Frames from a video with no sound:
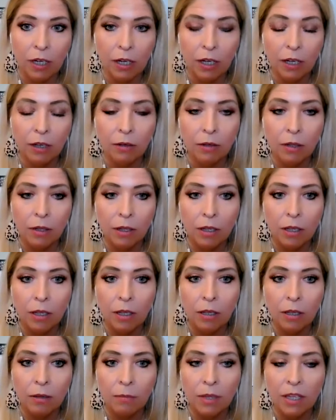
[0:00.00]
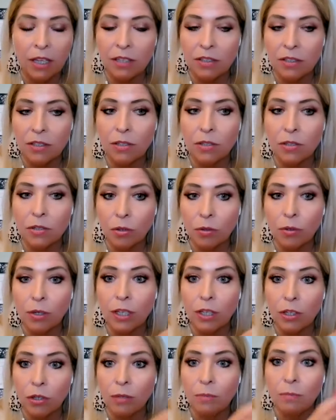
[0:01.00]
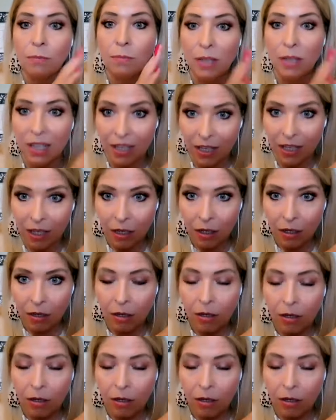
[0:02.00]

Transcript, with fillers: right now? Because the story could be,